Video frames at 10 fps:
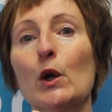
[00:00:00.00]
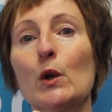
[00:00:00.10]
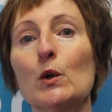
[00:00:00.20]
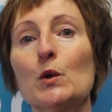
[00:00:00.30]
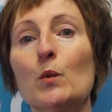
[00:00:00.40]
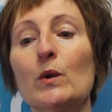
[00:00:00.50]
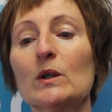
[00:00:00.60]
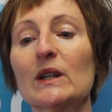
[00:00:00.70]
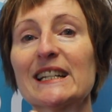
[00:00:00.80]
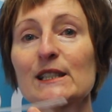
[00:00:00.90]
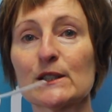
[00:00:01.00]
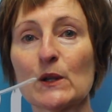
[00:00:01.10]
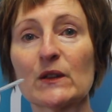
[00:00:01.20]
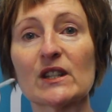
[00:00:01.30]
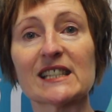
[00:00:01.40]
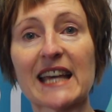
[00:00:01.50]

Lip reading: who will insert this